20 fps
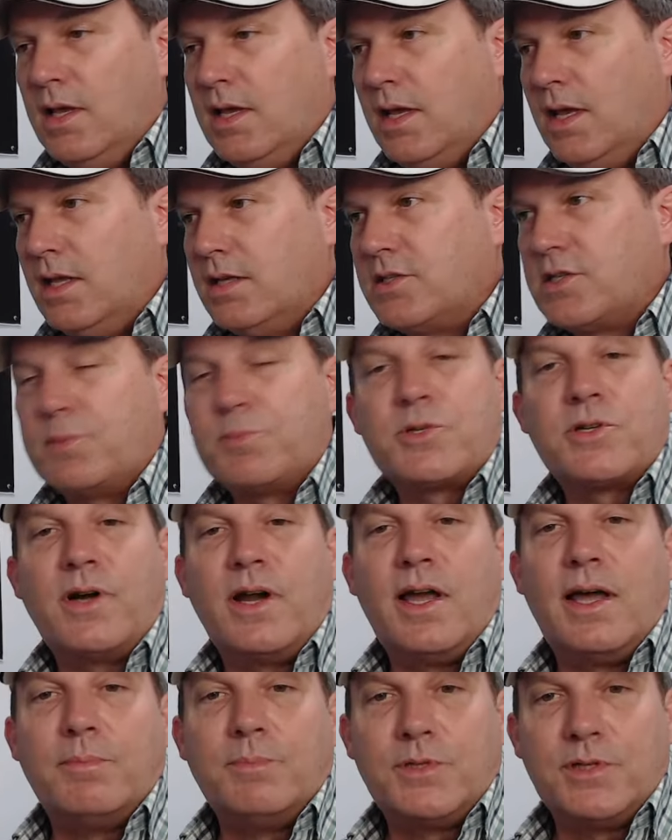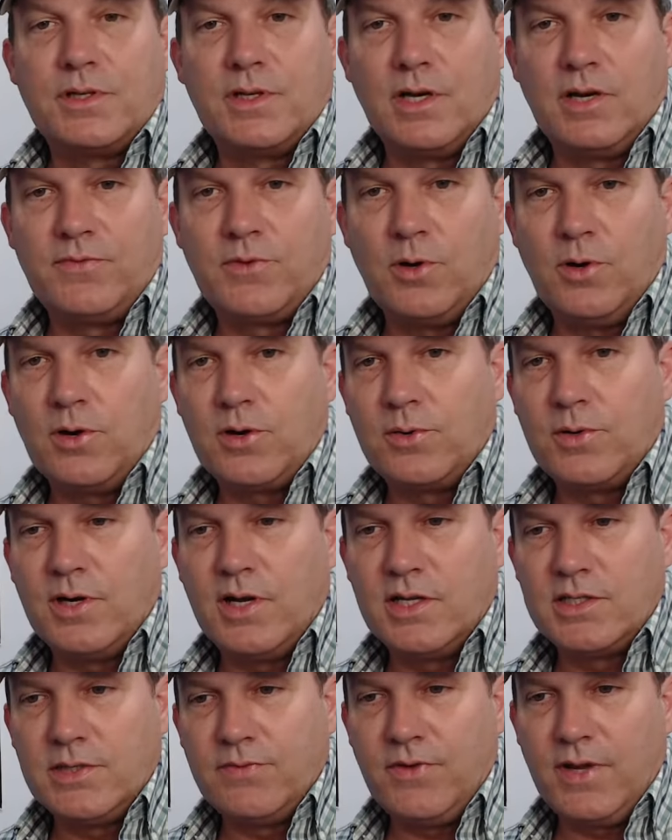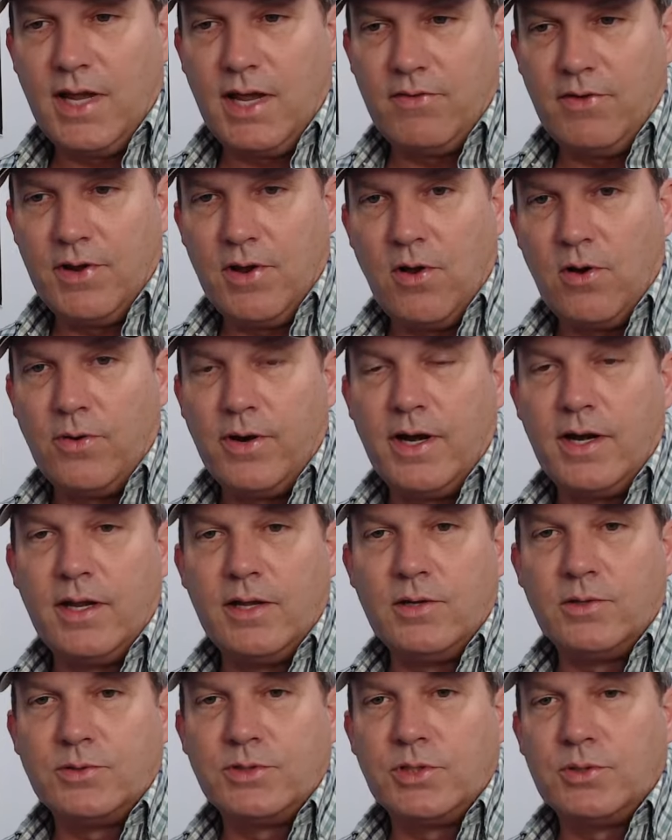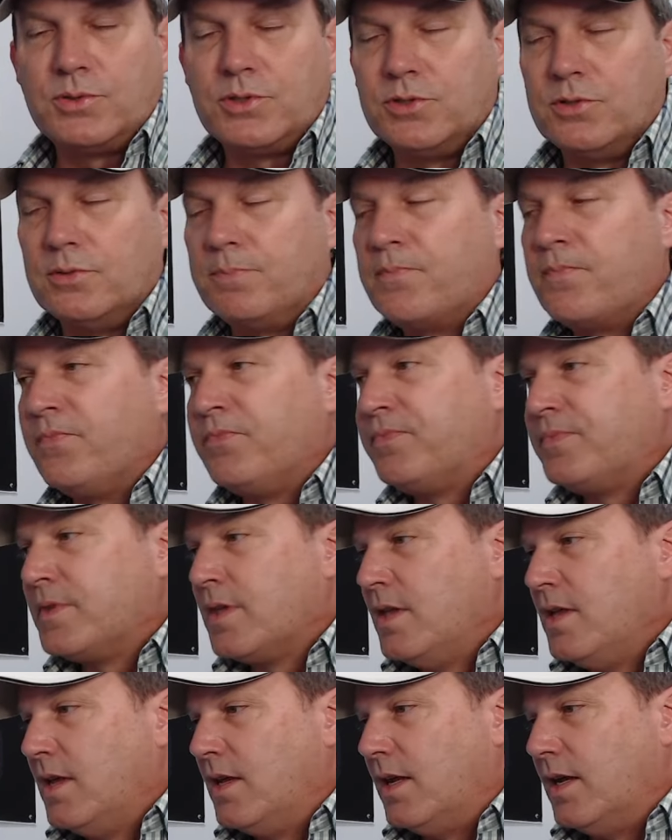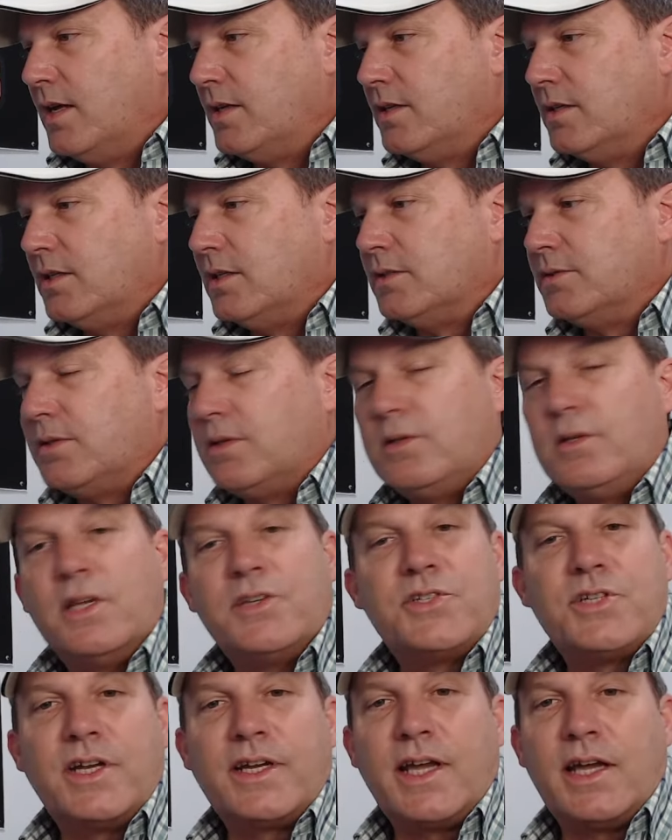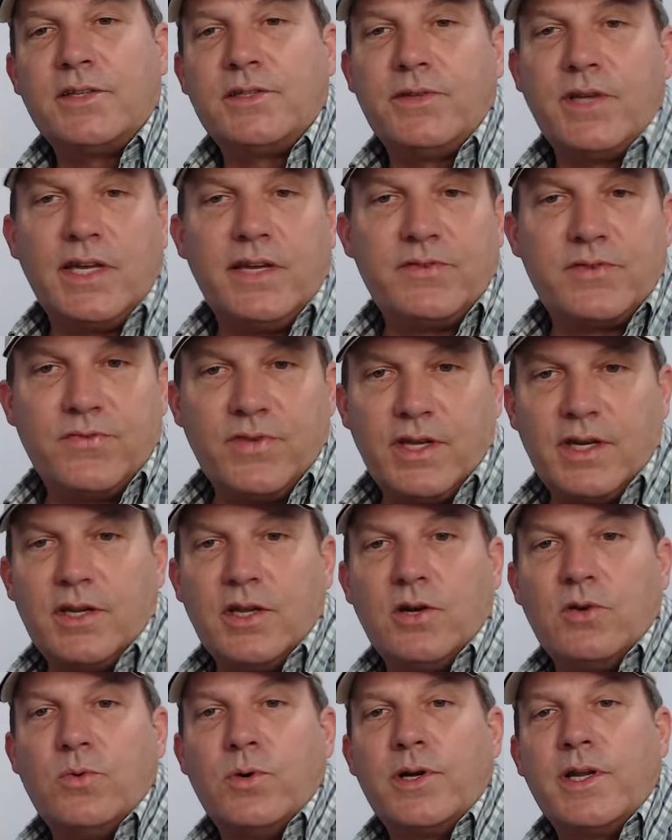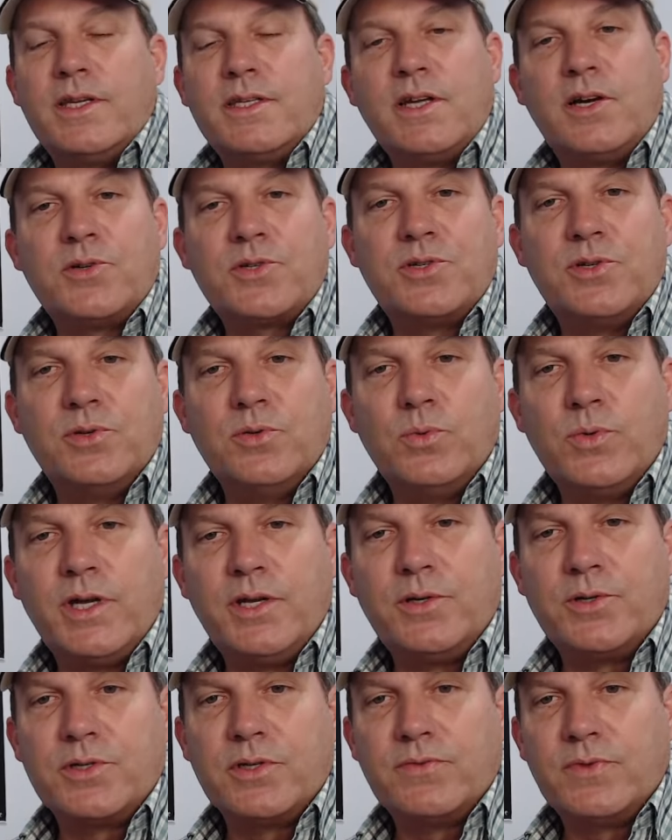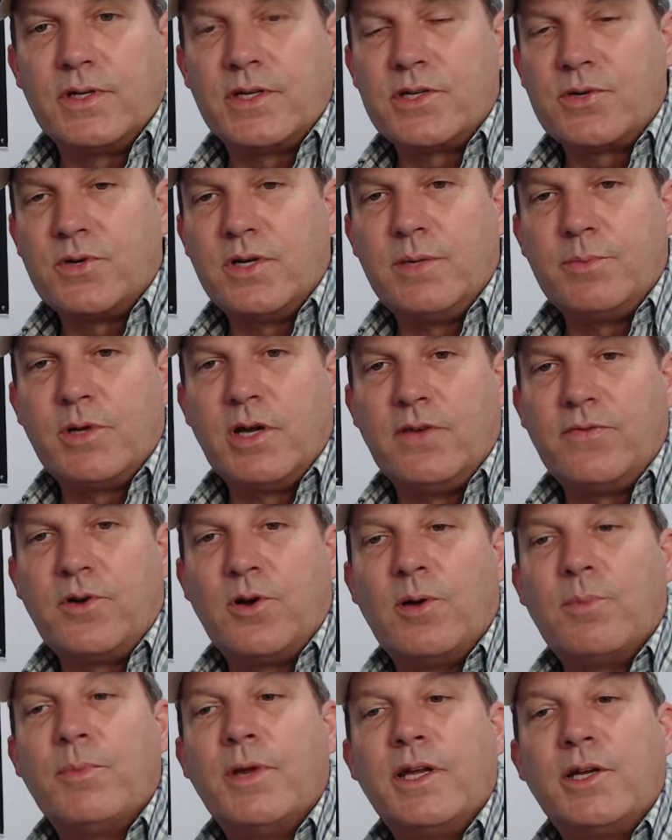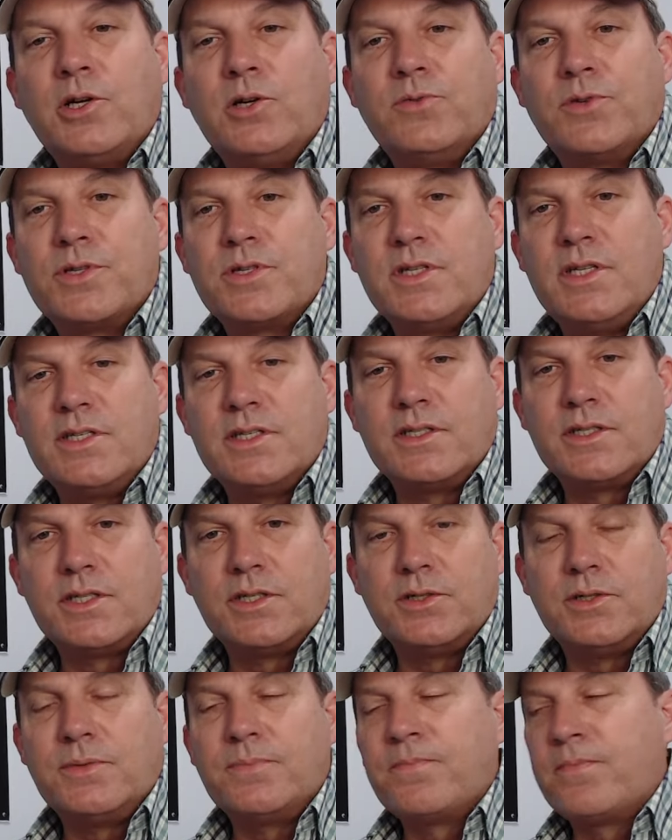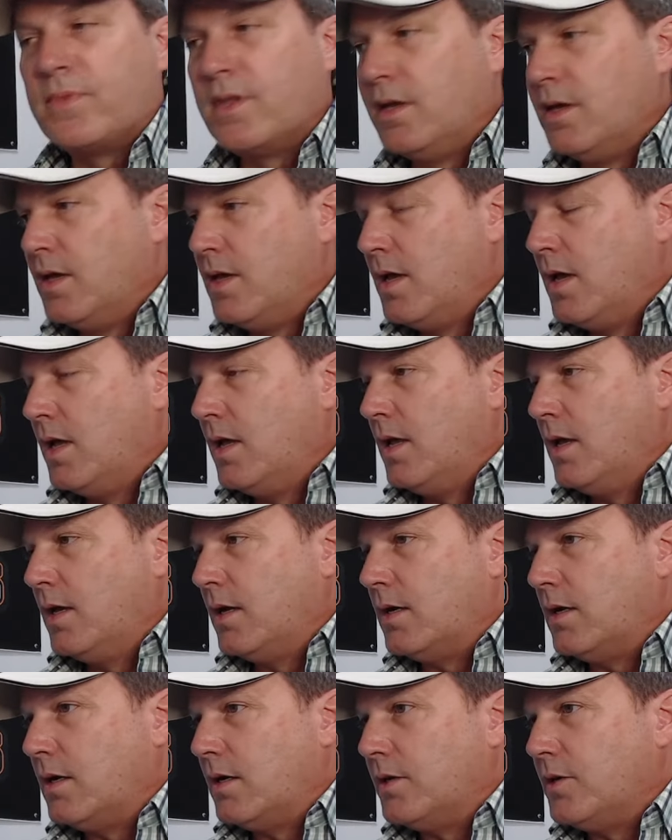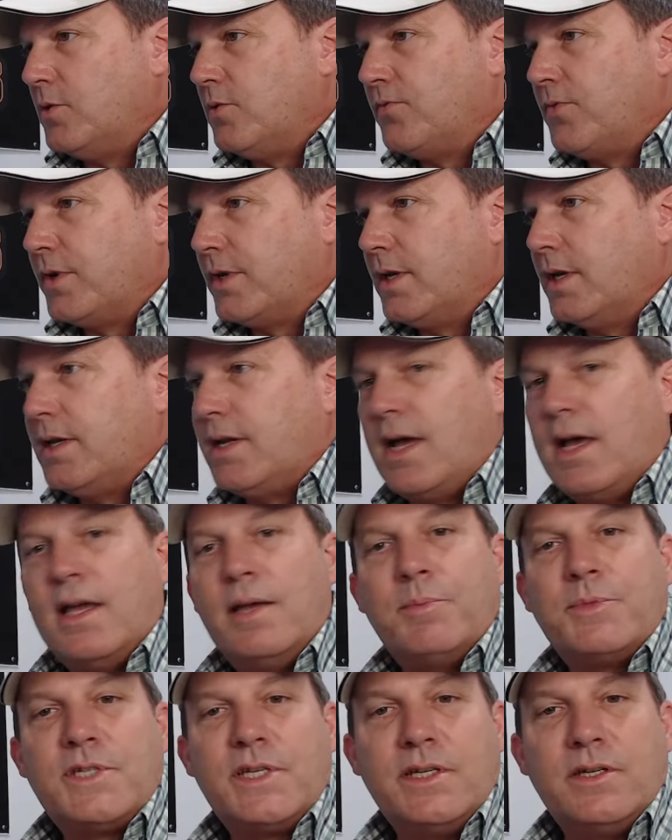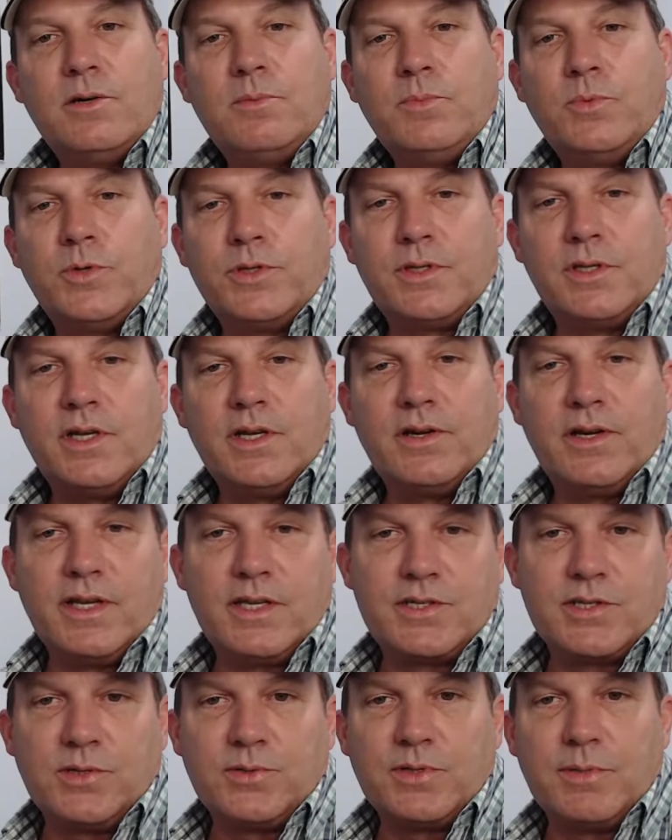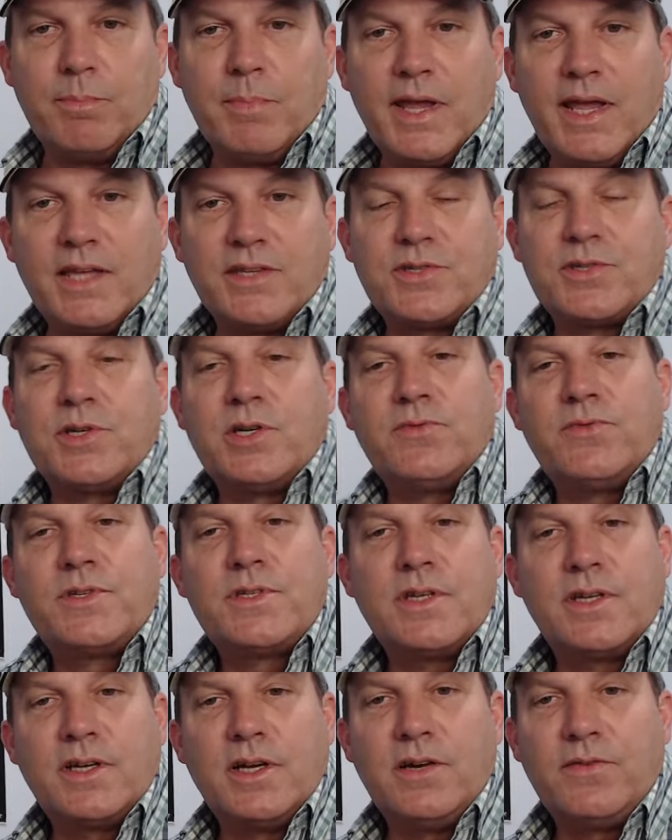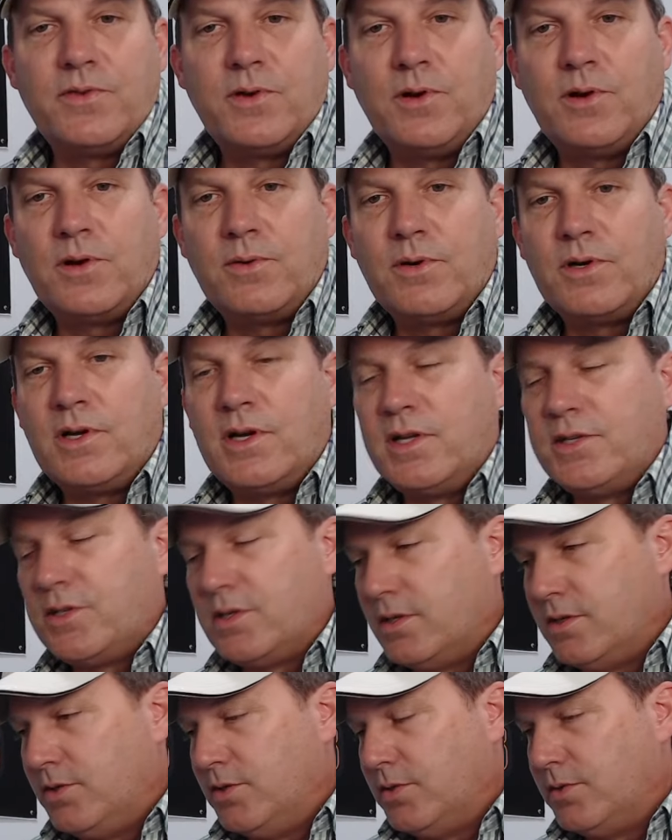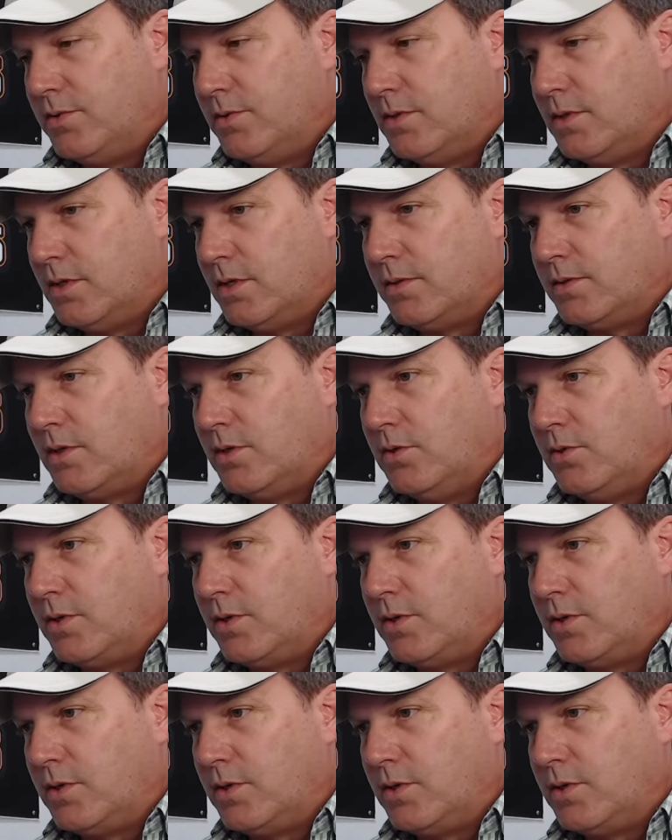and subscribe to Golf Cart Garage if you haven't already on YouTube. And check out Dave's video where he talks to the winners of Extreme Golf Cart Makeover Season 2. Don't forget, I'm Tim with Gearheads On Demand service at Golf Cart Garage. Gearheads